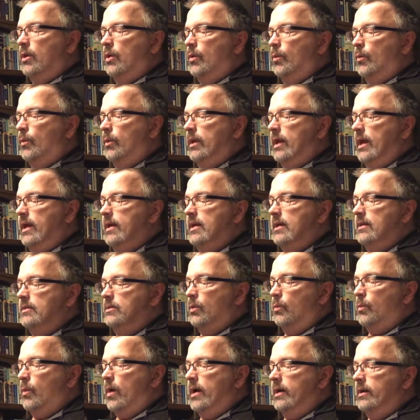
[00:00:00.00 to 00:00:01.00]
When I get
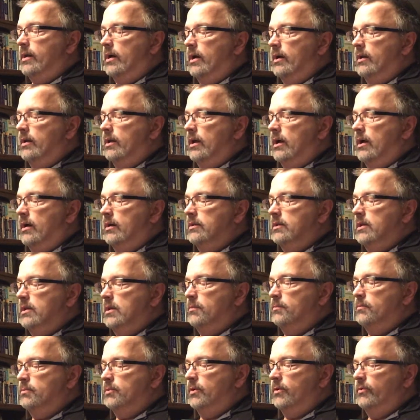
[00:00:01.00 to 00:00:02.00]
the white on, I'll
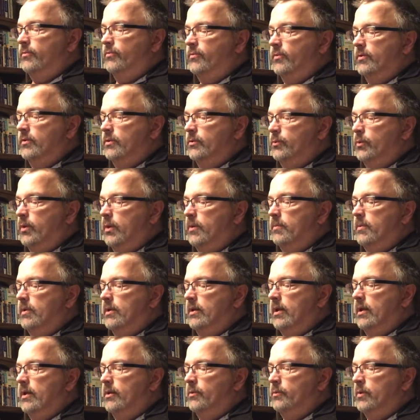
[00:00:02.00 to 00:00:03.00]
need blue for the
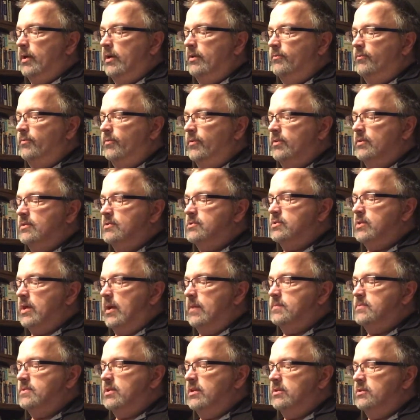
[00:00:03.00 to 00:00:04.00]
ribbon and red for the
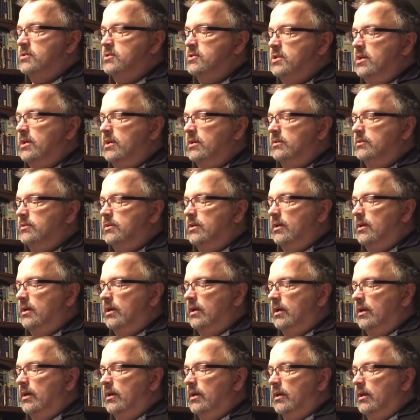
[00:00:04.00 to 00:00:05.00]
stripes on the shield.
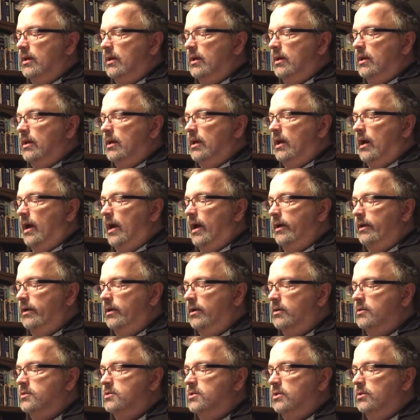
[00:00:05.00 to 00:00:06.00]
I
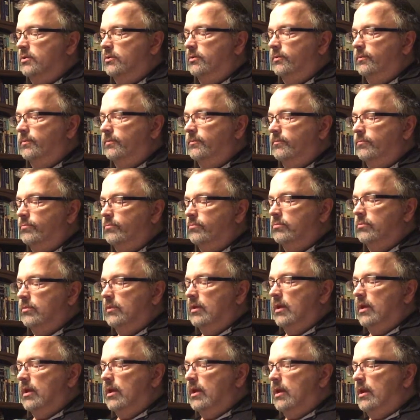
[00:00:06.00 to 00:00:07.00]
heard you.
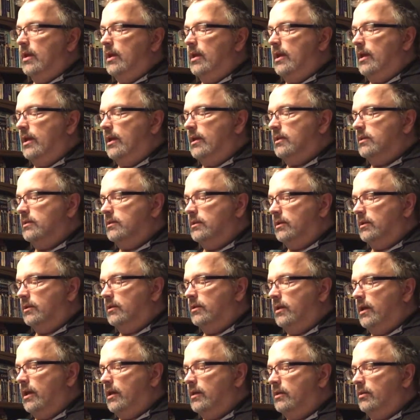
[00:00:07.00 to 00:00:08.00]
And a
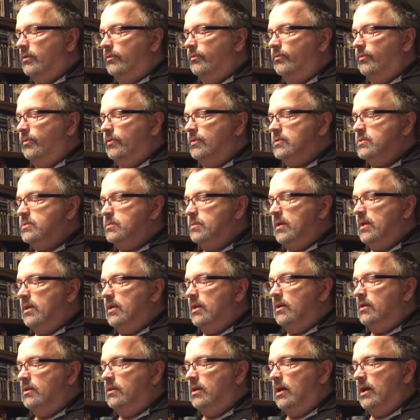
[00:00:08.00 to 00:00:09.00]
little yellow for his beak
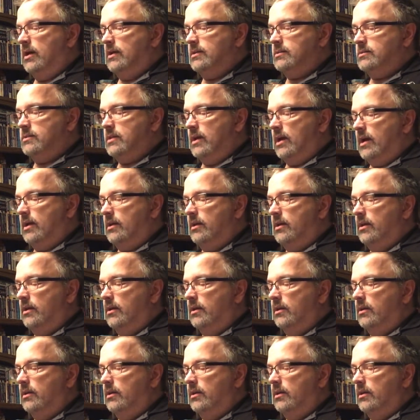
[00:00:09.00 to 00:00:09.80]
and claws, Dad.